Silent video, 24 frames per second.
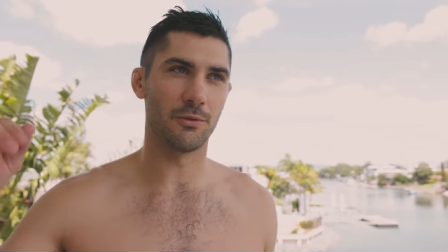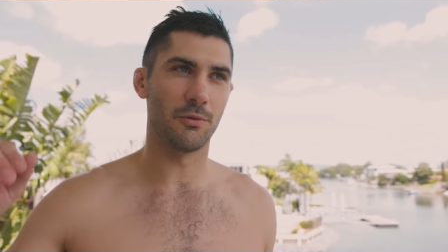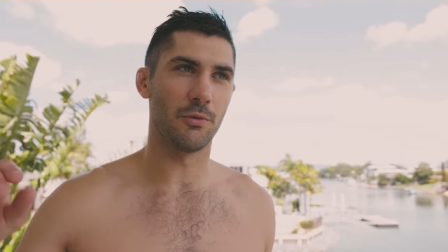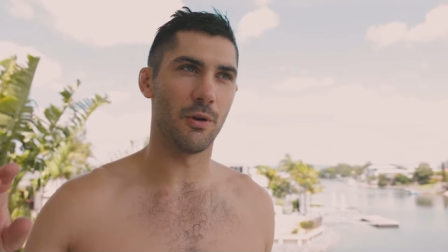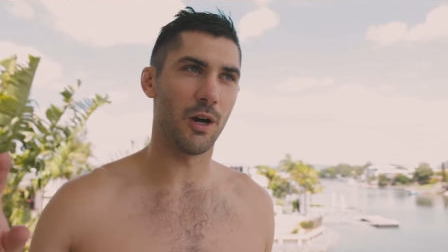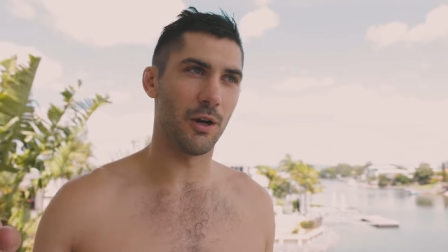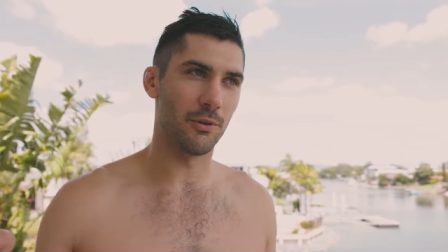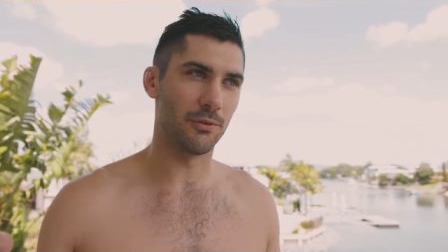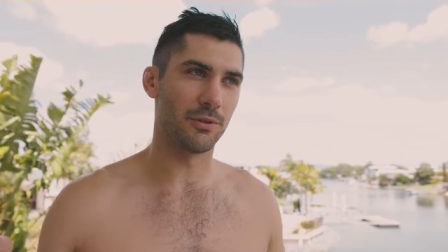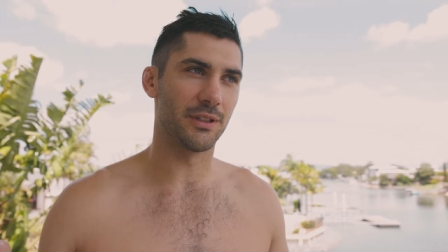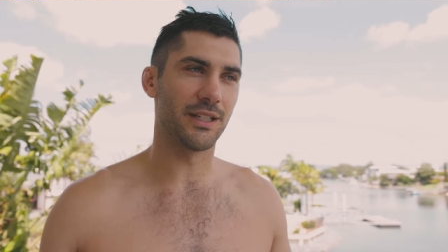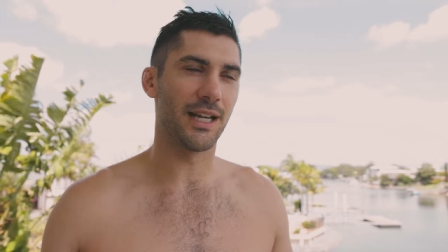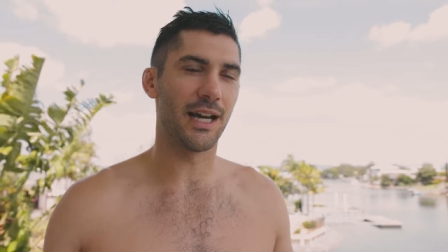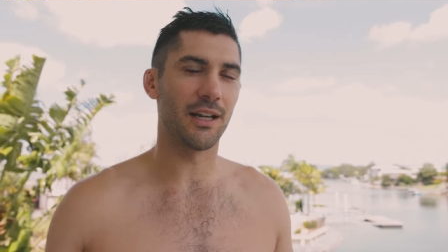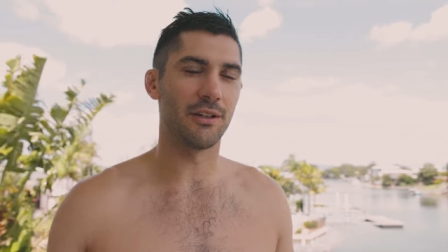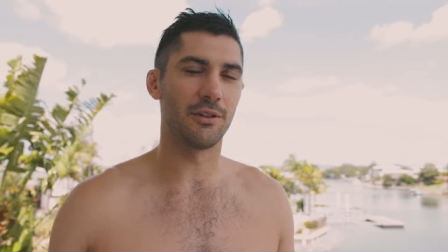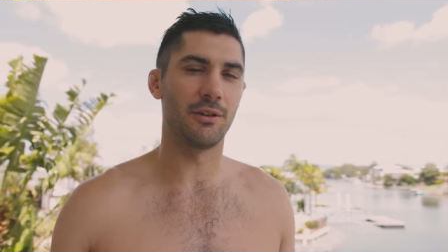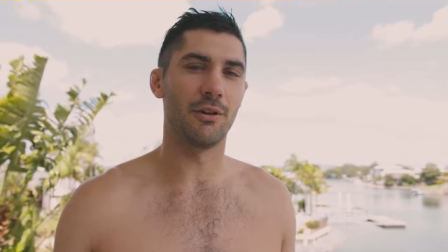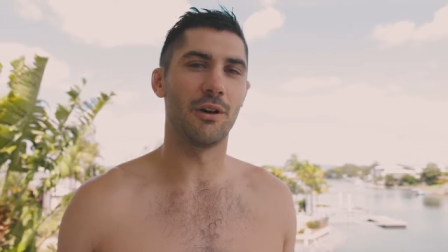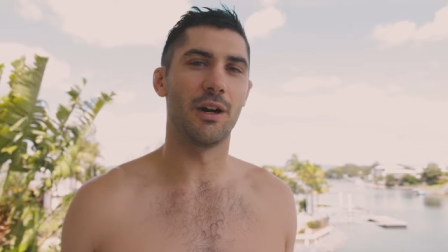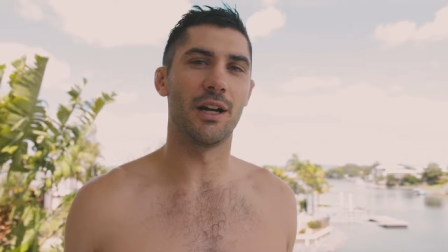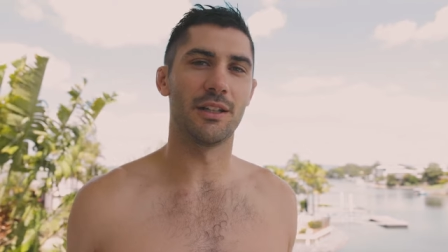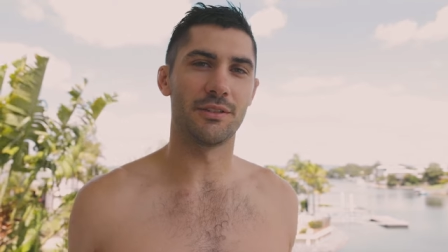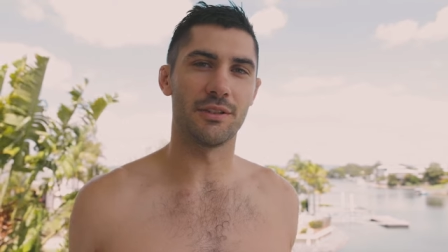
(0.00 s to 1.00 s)
or I would
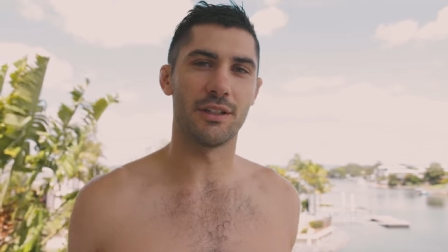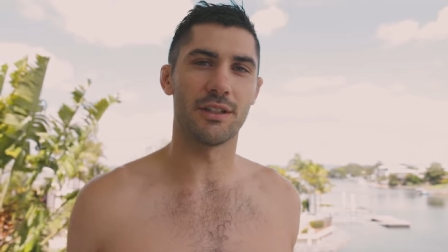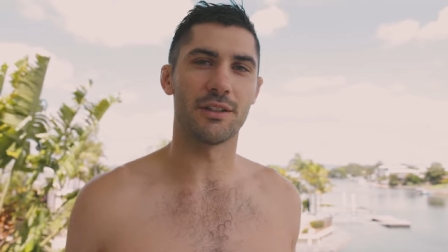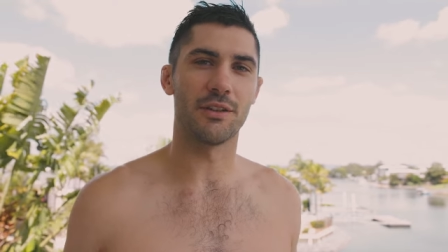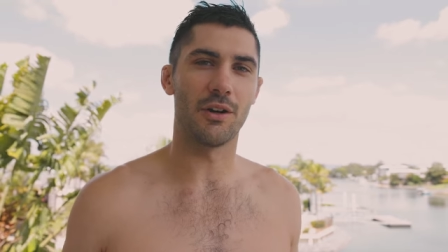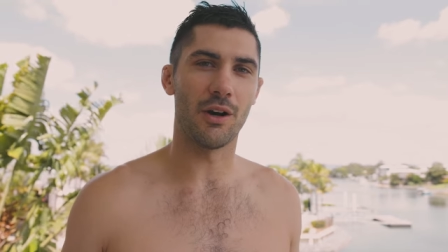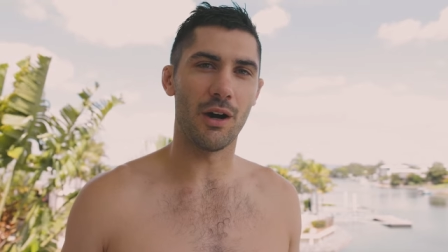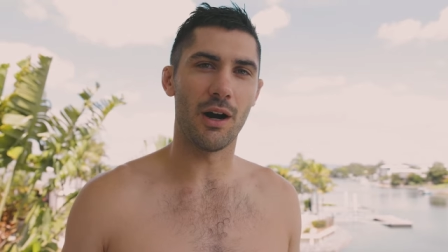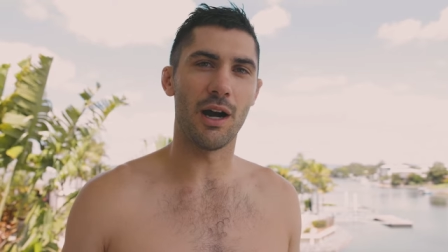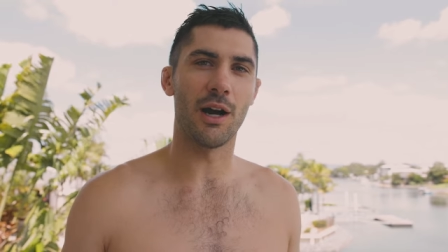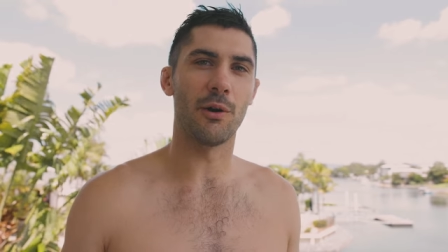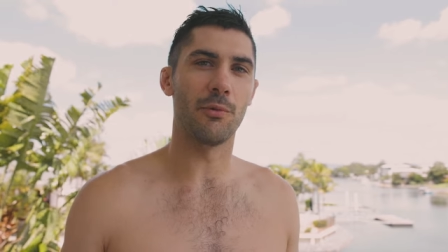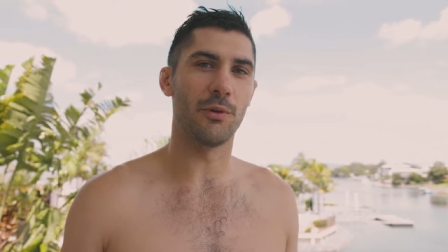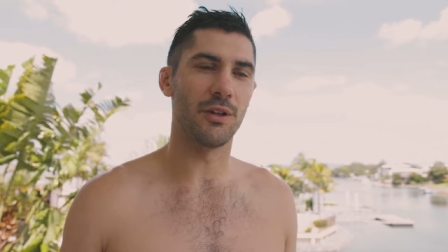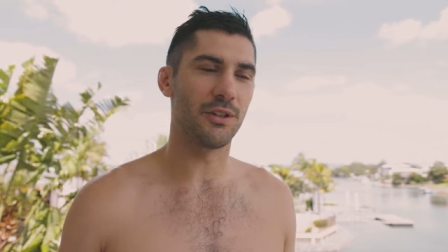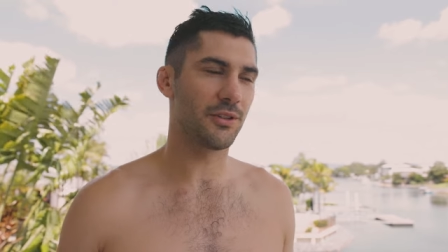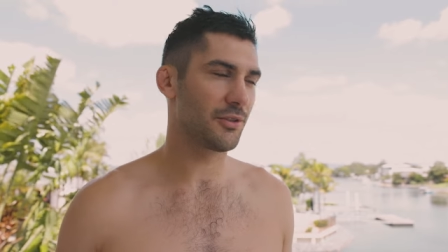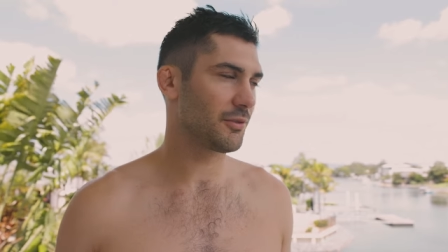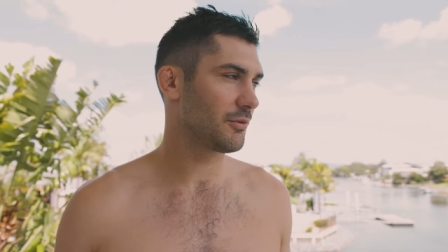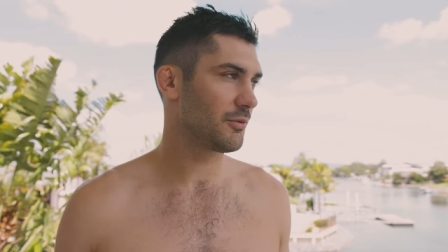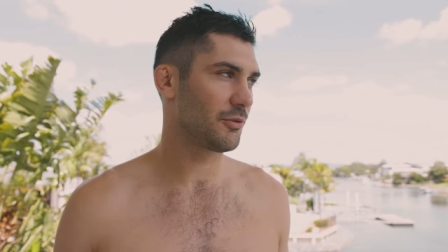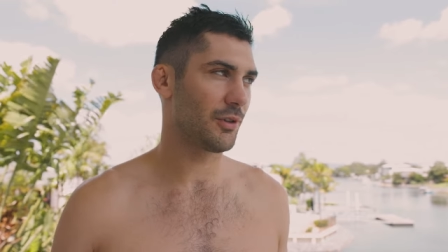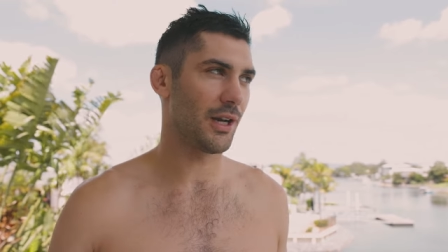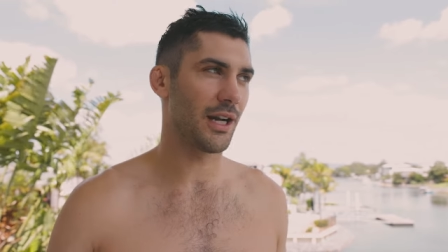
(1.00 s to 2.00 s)
categorize like the high
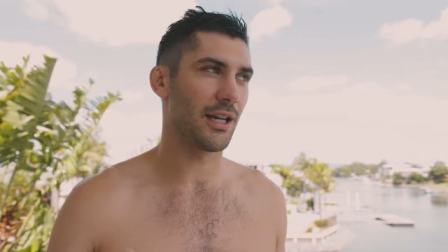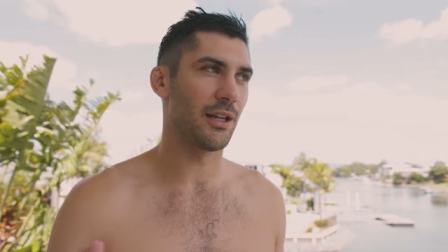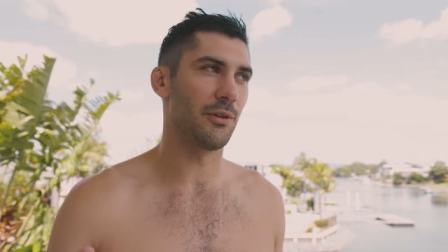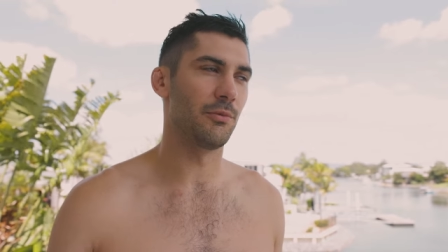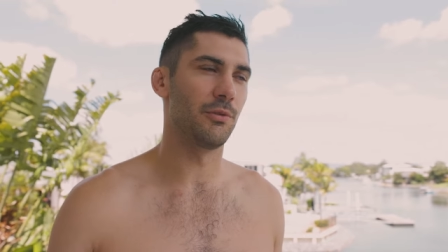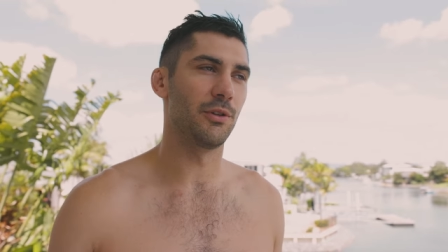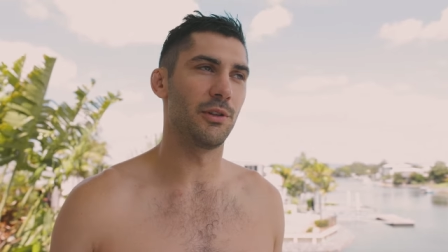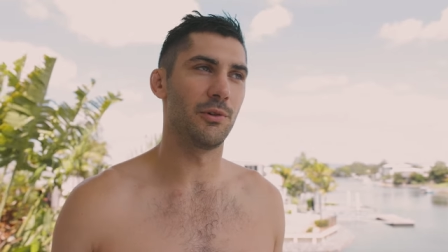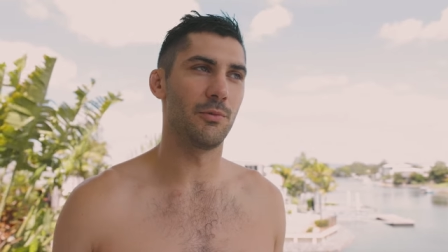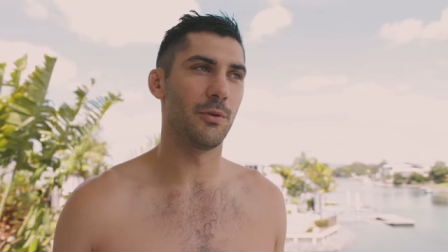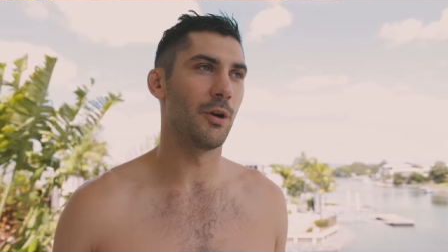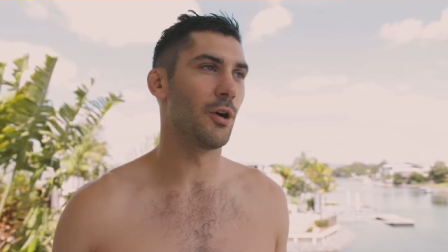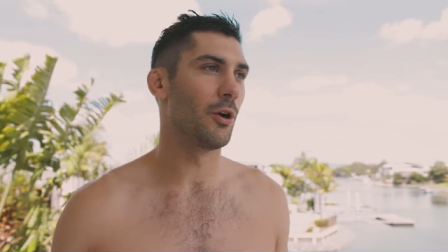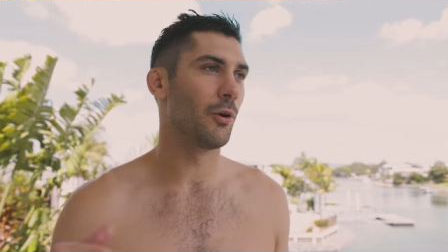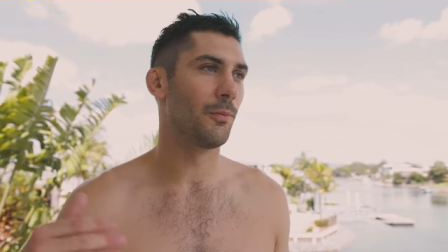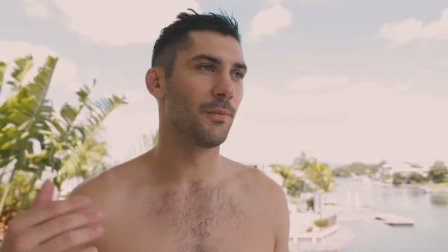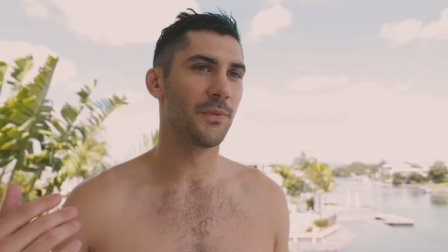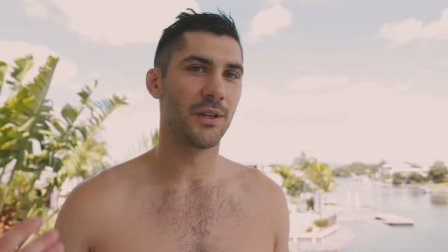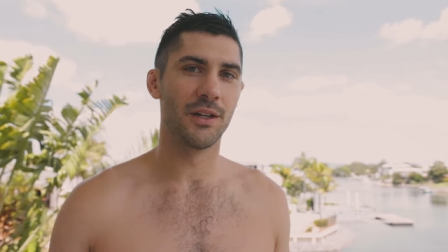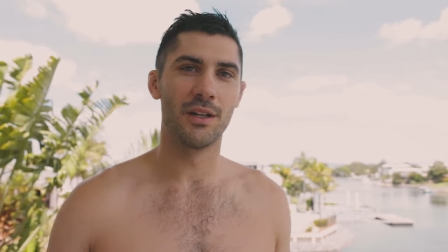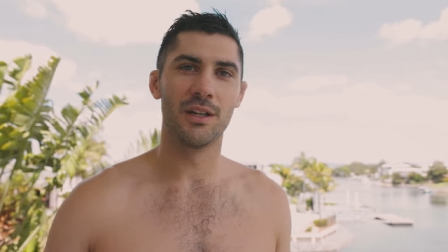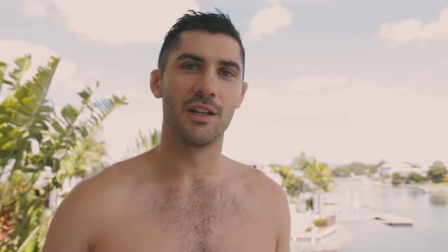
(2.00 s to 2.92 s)
risk, tracking really well.